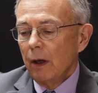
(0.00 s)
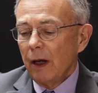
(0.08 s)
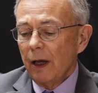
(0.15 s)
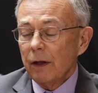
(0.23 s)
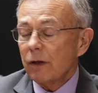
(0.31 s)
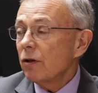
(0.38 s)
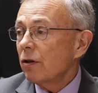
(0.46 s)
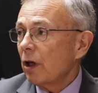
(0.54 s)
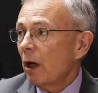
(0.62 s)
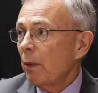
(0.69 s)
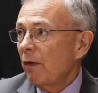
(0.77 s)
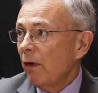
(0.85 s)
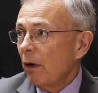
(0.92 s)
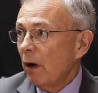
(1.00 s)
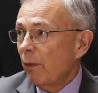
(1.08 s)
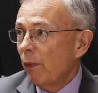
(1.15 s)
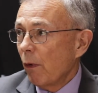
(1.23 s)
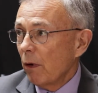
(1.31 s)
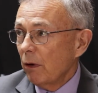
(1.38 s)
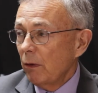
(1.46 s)
And this is going to be very
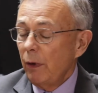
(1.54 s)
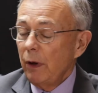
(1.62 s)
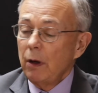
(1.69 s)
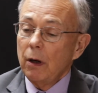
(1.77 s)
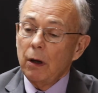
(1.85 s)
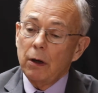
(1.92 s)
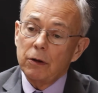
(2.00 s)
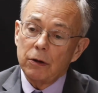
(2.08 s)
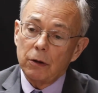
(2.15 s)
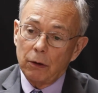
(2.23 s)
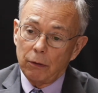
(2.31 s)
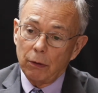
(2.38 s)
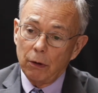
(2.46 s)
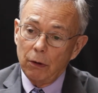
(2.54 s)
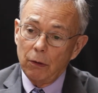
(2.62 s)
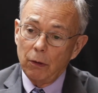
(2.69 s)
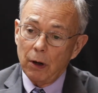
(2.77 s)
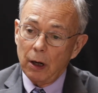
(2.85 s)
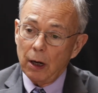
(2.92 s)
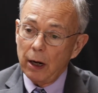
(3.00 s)
important because through
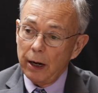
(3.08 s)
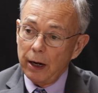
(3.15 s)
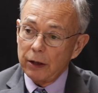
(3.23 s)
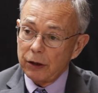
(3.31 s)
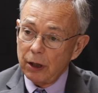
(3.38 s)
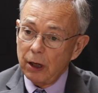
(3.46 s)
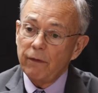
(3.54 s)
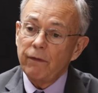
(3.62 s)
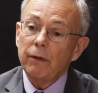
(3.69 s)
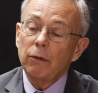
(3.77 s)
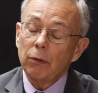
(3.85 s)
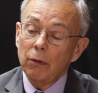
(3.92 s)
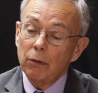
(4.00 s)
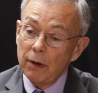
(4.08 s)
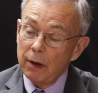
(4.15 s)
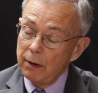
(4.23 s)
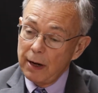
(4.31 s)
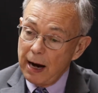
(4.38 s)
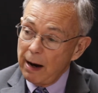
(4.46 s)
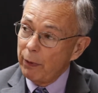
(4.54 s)
ISF and through
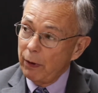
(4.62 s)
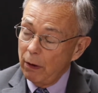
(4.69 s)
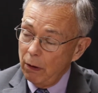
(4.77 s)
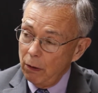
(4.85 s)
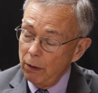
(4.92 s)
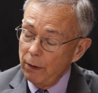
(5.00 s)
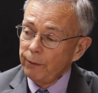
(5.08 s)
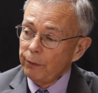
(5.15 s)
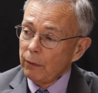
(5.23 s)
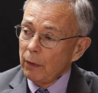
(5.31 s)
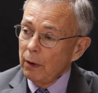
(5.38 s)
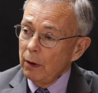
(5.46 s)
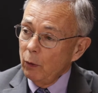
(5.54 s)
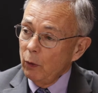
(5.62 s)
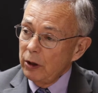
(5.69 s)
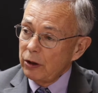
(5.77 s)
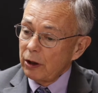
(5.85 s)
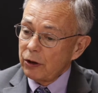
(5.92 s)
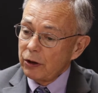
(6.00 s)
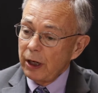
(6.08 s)
NAPO, we
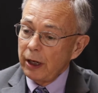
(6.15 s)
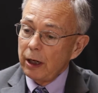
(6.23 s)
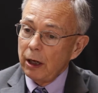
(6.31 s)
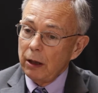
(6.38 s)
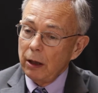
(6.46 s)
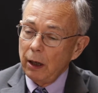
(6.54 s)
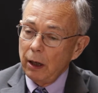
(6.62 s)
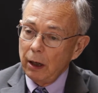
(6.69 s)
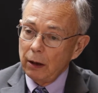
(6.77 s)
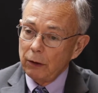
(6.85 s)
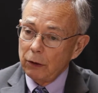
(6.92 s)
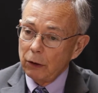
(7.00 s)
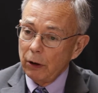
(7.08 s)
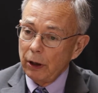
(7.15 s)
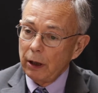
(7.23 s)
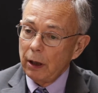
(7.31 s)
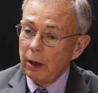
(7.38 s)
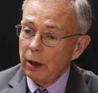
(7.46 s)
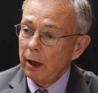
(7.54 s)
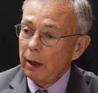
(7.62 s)
succeeded in turning
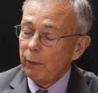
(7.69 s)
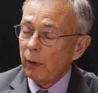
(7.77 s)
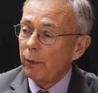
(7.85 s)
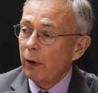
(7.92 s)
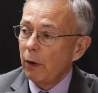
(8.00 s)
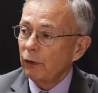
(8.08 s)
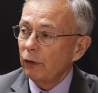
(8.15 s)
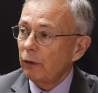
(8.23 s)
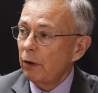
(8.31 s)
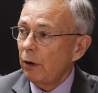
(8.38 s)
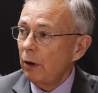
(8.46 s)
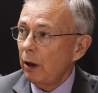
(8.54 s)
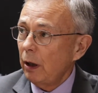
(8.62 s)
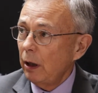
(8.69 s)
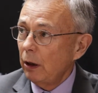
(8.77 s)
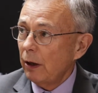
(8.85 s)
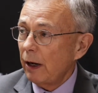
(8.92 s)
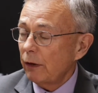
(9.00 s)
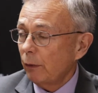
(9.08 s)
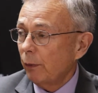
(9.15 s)
in a proposal to the
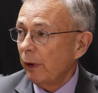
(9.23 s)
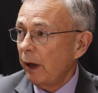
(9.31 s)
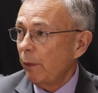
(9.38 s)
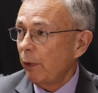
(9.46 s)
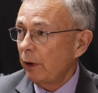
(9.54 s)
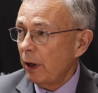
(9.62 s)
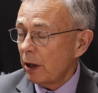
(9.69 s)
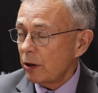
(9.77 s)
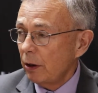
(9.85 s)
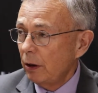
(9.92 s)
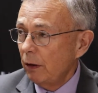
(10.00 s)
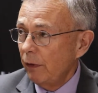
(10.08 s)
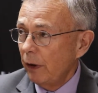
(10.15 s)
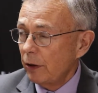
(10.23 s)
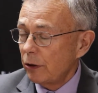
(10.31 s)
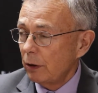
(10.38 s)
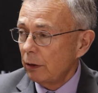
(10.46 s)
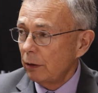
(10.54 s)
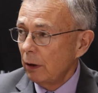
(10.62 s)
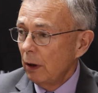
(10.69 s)
International Plant Protection
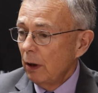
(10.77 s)
Convention